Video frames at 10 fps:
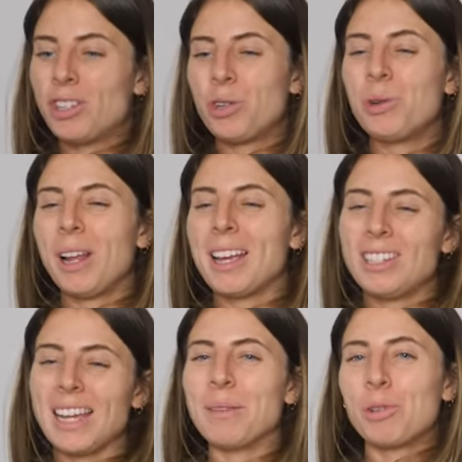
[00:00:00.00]
I do like a
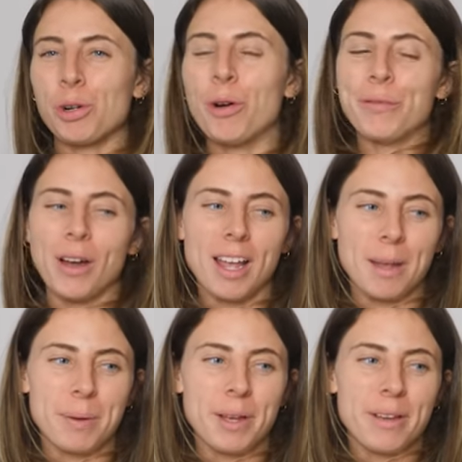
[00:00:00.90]
denim short
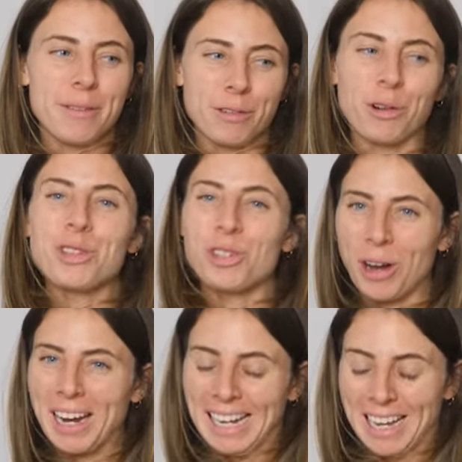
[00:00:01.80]
vibe for
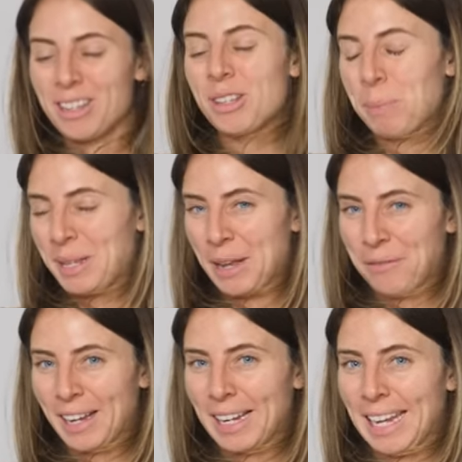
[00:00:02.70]
Australia
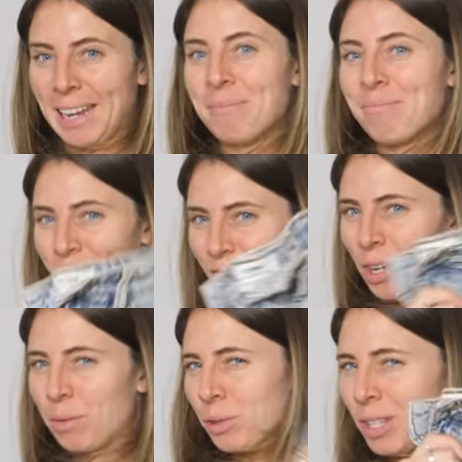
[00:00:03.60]
specifically.
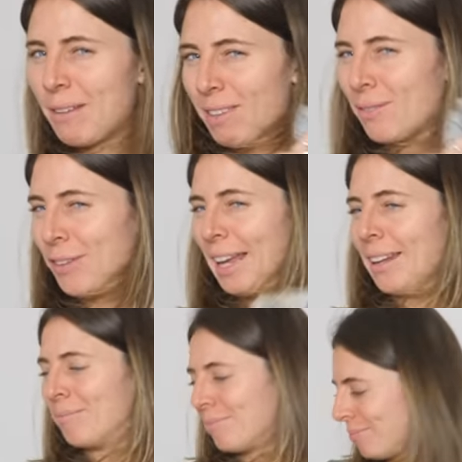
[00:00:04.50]
So we'll see if these fit
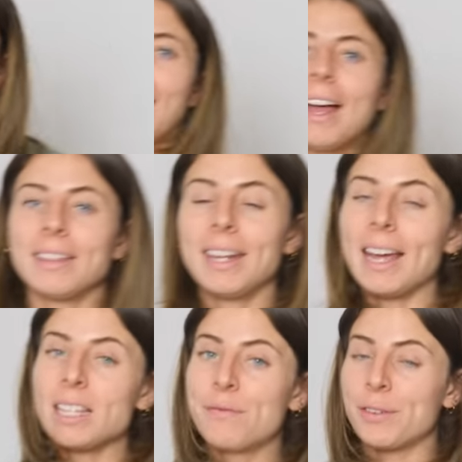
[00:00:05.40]
in. And then
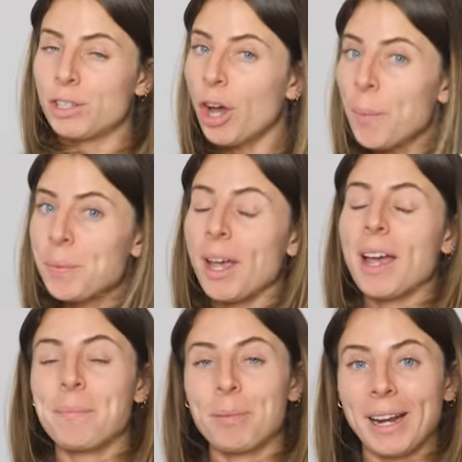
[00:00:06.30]
as for tops,
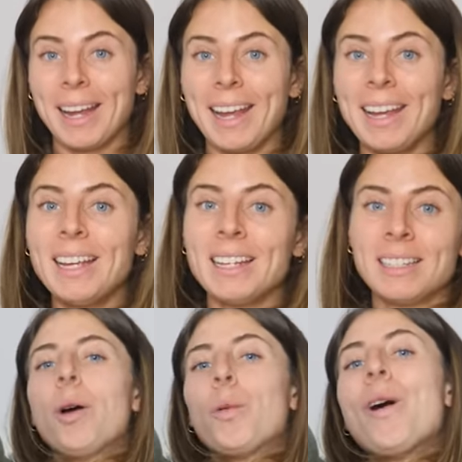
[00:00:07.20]
I'm bringing
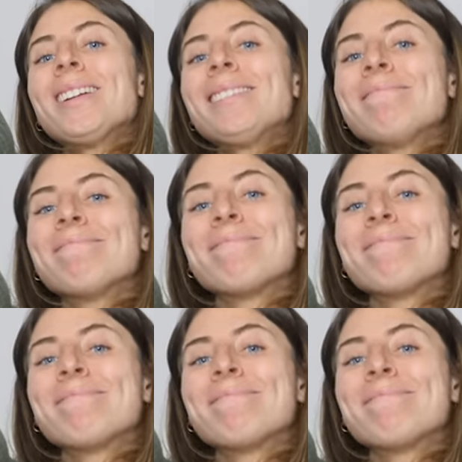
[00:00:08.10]
one,